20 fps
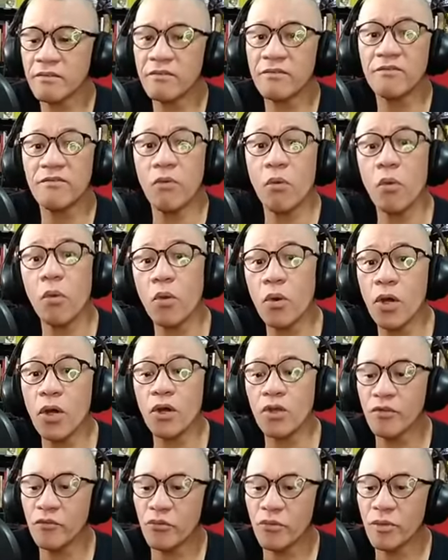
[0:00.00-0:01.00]

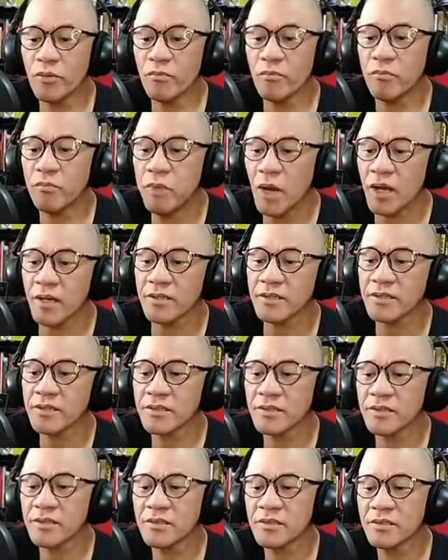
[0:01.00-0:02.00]

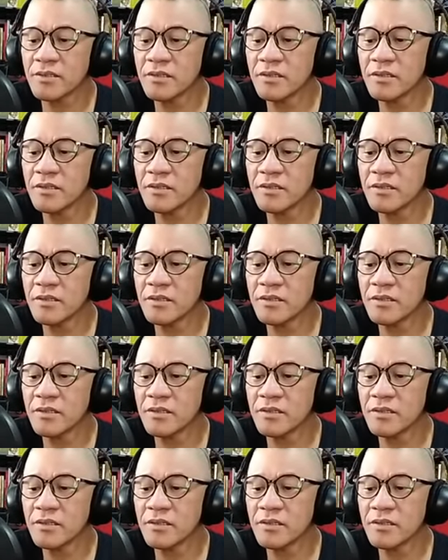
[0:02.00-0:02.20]
$400.